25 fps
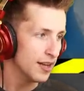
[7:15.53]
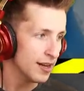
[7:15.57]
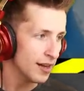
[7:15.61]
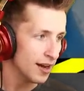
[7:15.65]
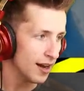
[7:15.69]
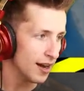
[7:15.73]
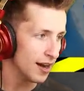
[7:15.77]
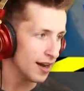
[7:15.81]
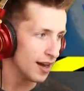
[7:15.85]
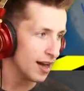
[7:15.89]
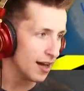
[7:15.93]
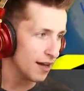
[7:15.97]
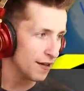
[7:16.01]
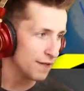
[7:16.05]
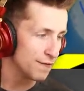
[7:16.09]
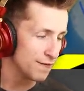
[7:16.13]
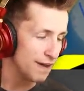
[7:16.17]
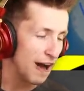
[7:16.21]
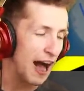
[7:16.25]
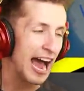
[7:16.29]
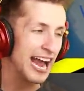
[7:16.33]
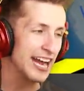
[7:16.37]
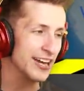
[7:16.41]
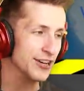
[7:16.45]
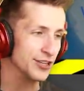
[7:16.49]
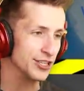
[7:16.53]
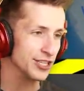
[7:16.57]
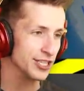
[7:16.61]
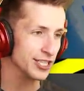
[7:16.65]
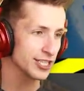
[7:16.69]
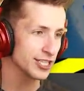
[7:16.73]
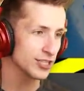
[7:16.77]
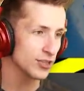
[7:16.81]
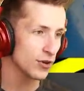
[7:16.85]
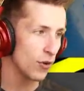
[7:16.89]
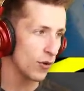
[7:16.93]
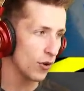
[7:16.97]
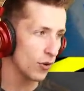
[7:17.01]
uh,
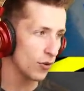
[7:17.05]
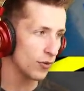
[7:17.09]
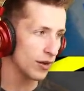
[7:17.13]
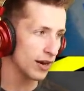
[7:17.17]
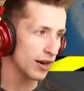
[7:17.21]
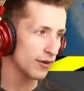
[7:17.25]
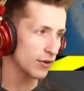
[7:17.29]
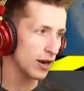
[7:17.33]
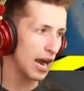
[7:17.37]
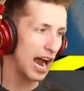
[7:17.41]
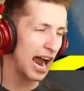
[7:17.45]
vials or whatever.